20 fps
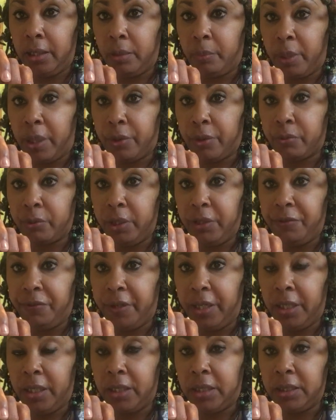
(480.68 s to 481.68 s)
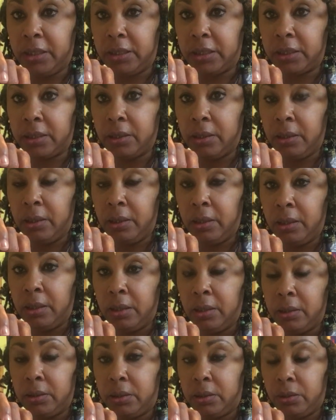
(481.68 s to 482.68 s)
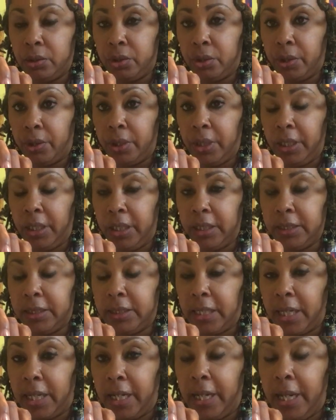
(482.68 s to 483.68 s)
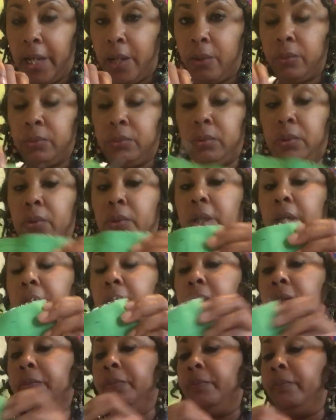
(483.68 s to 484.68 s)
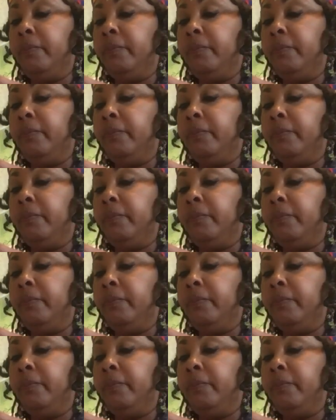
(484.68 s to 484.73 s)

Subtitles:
about 3 fingers, to turn it inside out, okay?